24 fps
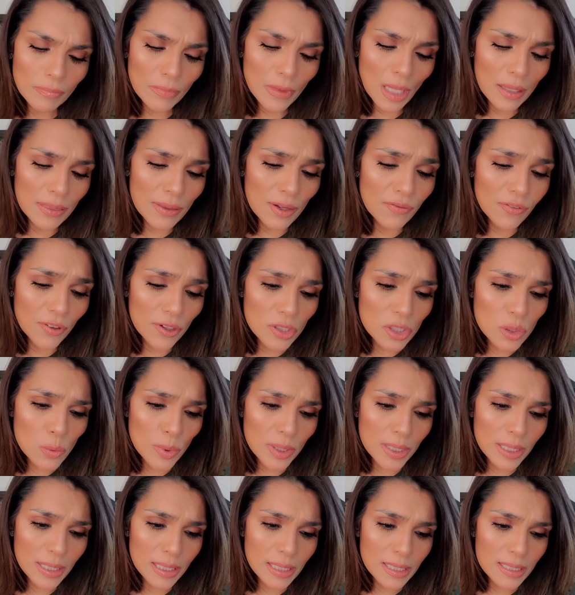The first one
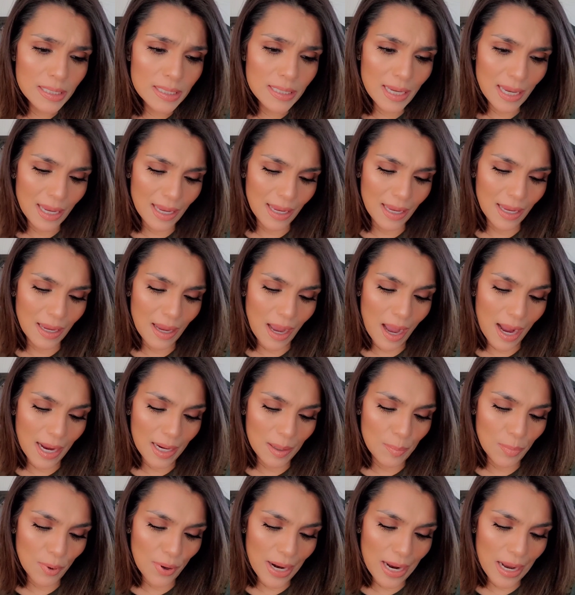is a
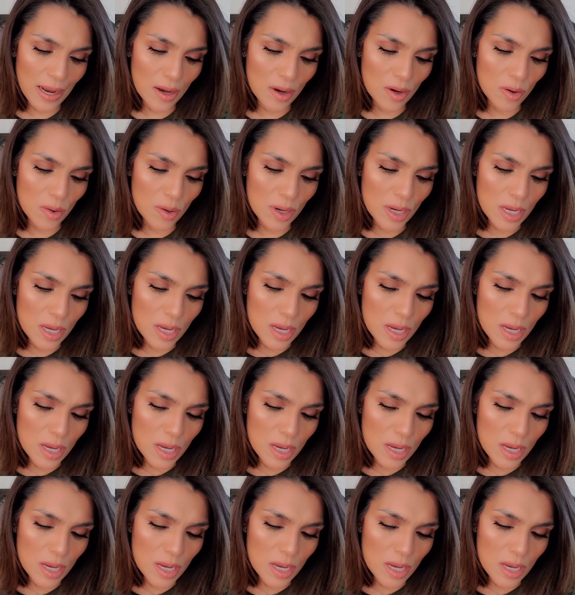eyebrow.